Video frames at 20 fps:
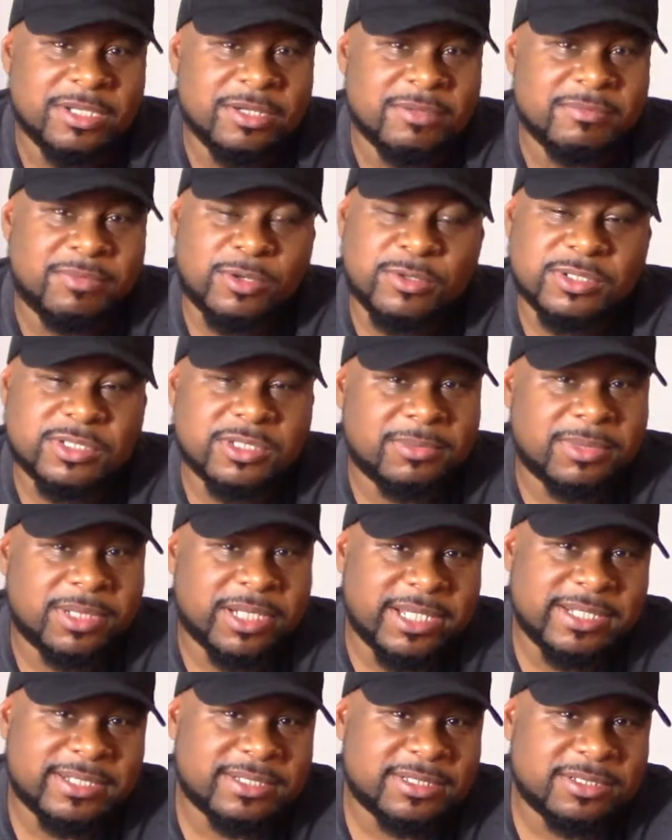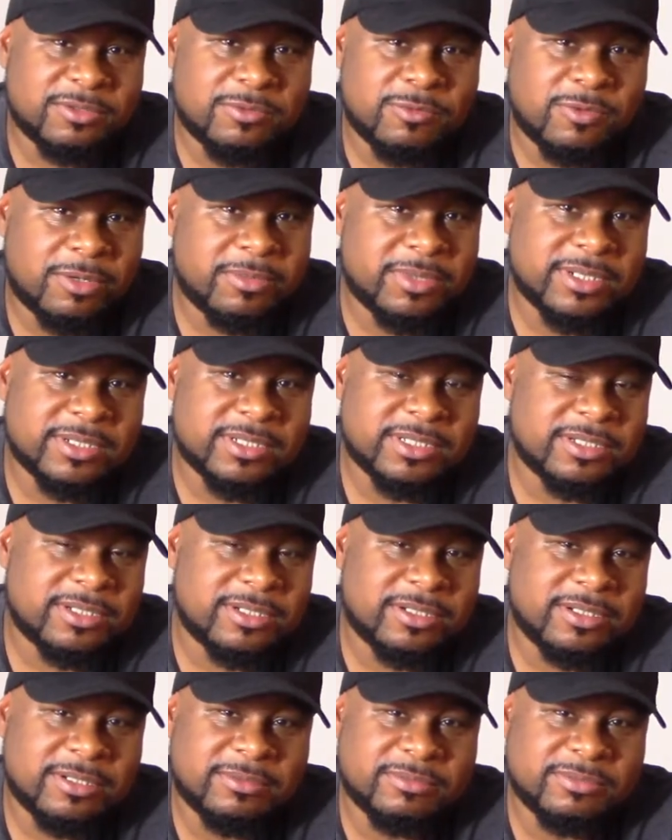Post some links you want me
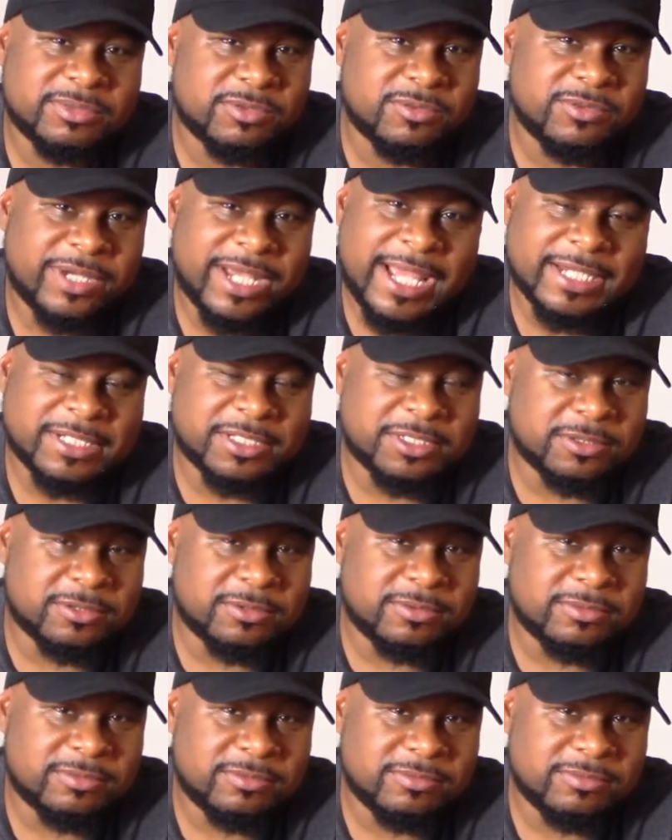to react to.